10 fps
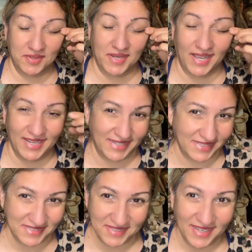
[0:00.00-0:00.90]
you
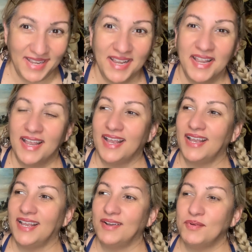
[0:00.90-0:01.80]
guys.
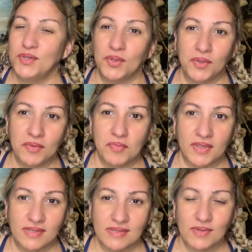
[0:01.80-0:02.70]
When you go to the
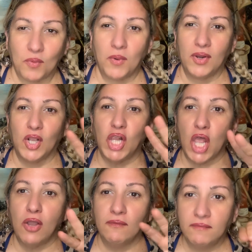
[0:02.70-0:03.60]
bins, wear
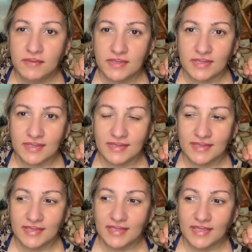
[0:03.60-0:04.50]
gloves,
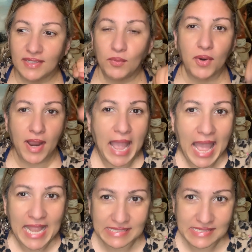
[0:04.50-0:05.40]
wear a
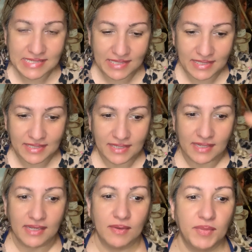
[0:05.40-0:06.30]
hat,
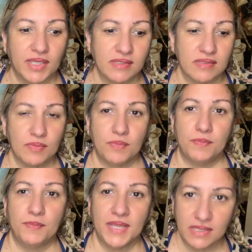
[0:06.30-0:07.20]
because the
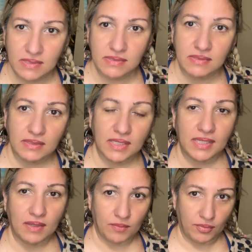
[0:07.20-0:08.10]
bins can
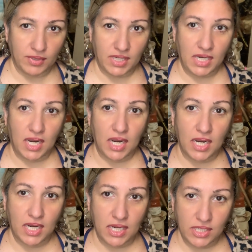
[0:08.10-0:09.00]
get pretty
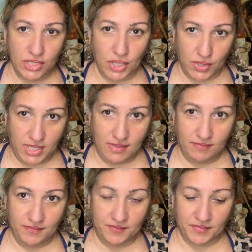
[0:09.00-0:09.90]
dirty.
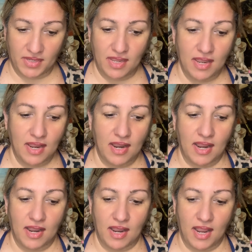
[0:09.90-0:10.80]

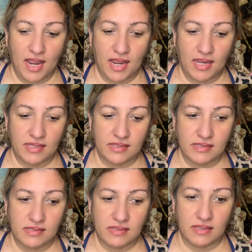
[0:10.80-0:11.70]

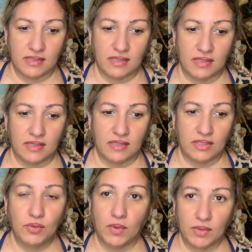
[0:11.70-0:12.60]
And
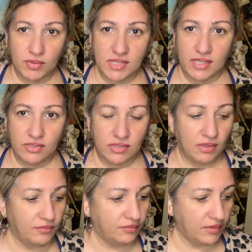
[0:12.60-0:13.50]
you want to protect
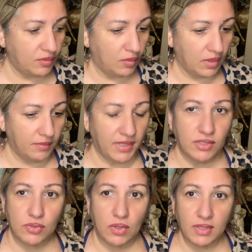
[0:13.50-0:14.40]
yourself. You want to make
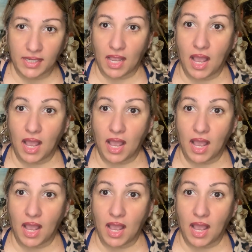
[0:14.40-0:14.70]
sure, like